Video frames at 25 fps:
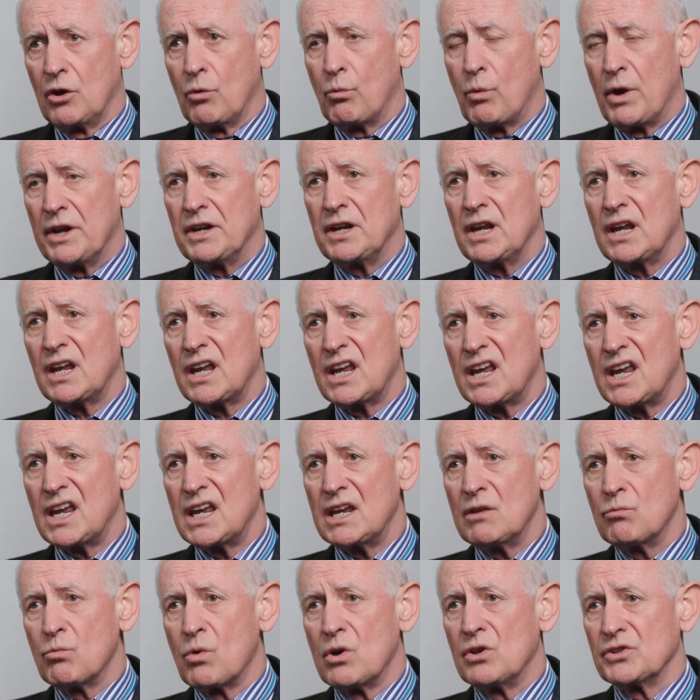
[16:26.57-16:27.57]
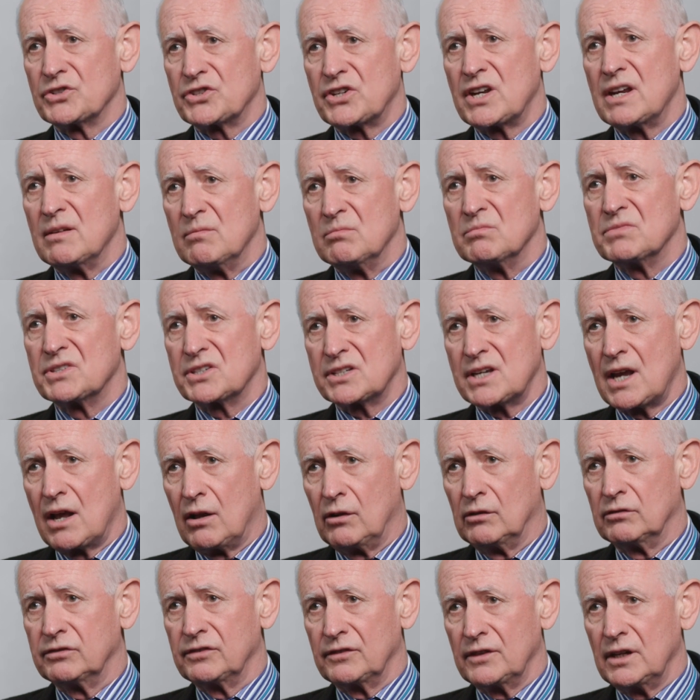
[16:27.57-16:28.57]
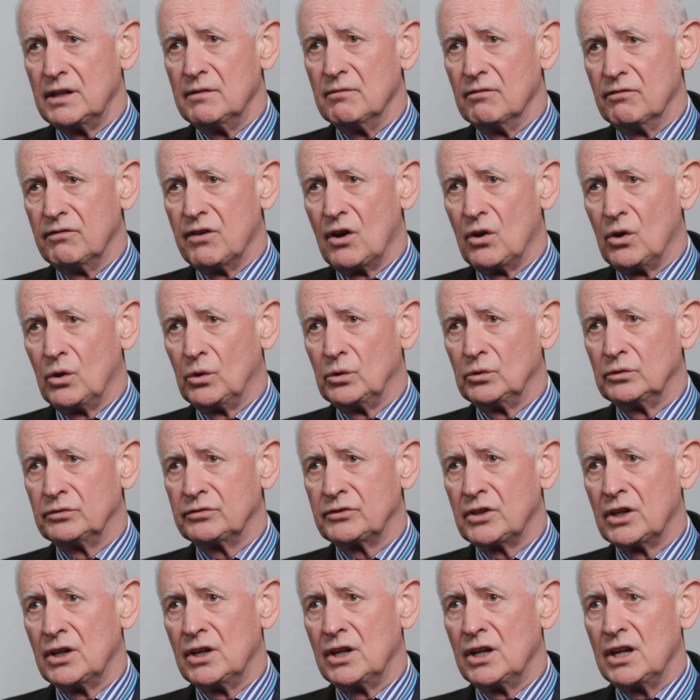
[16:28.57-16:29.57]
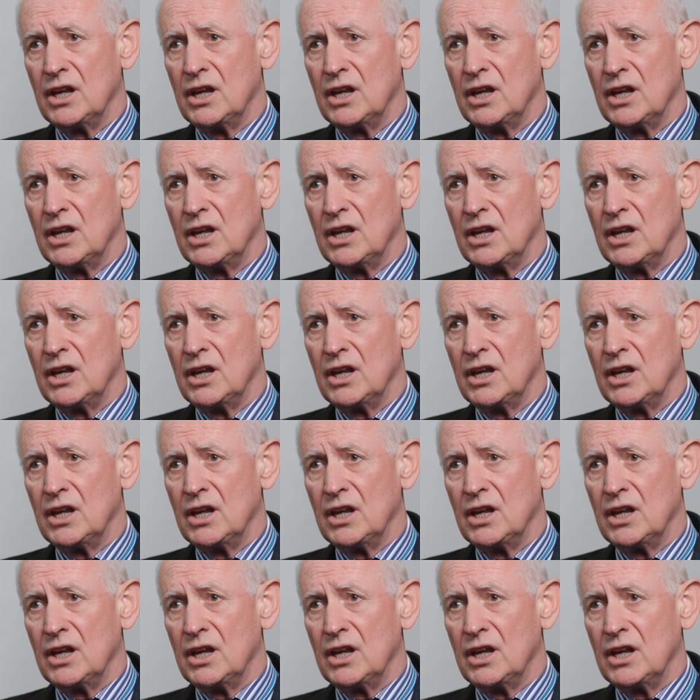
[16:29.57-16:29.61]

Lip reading: when he was himself involved